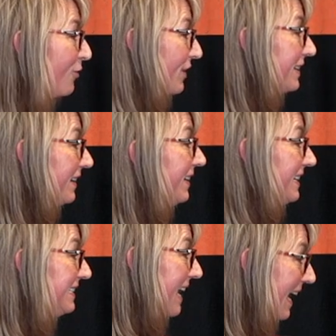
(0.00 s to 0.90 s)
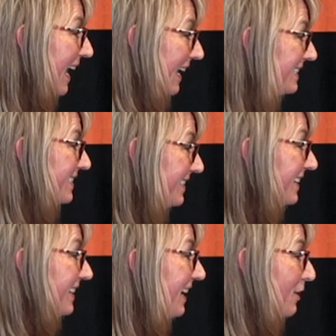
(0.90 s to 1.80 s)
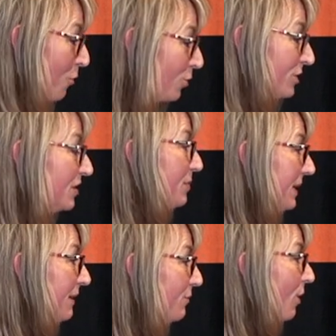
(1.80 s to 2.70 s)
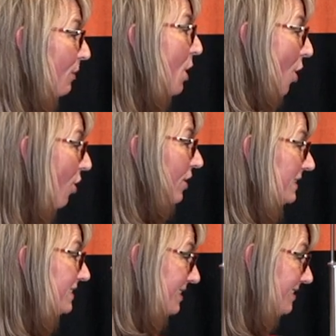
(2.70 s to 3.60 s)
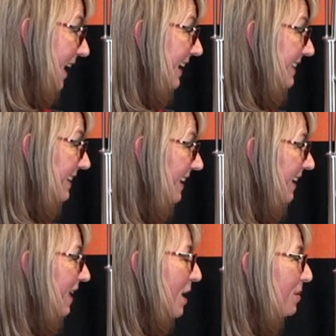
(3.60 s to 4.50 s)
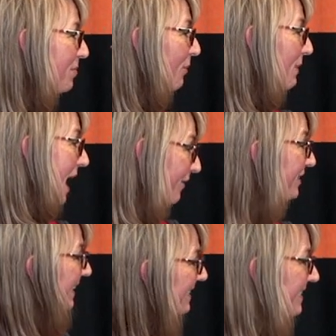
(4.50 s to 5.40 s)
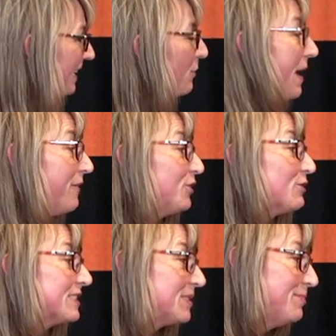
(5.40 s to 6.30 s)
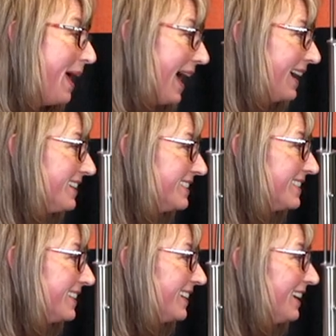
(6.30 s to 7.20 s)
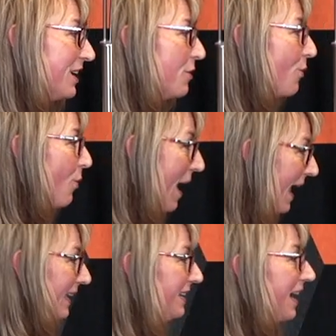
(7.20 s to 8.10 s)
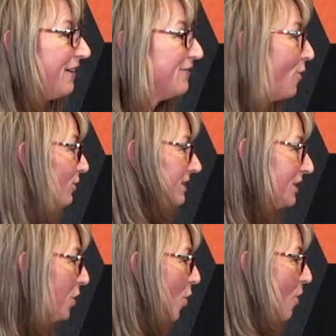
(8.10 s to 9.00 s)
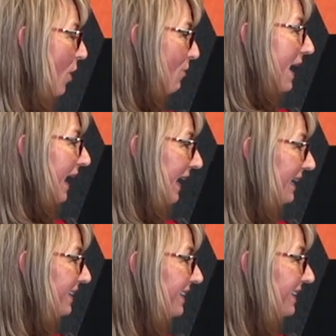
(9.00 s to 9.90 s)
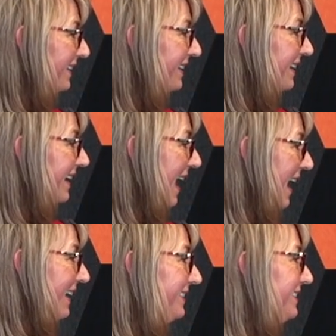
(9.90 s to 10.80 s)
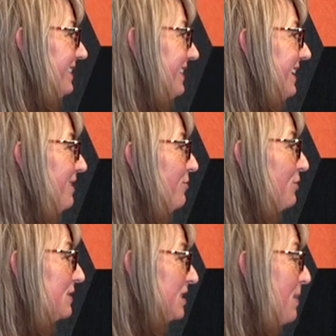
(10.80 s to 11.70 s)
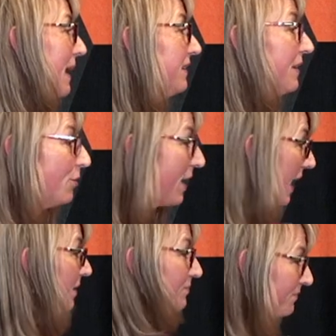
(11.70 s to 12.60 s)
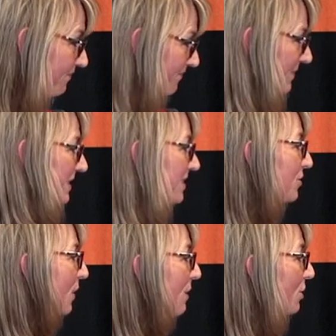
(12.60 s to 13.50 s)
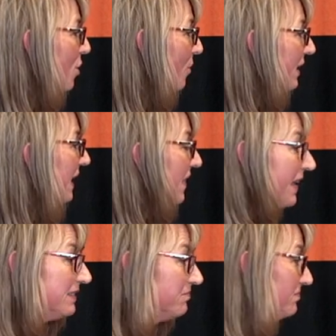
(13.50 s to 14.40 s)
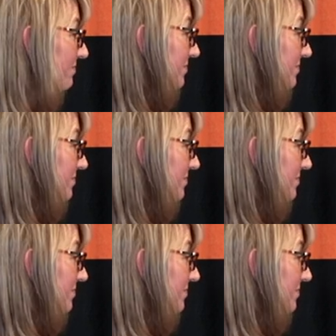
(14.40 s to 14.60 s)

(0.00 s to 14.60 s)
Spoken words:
over the decades in order to be where we are in society. But we have to listen and we have to respect when a vote doesn't go our way and respect that, okay, this is the way we're going and then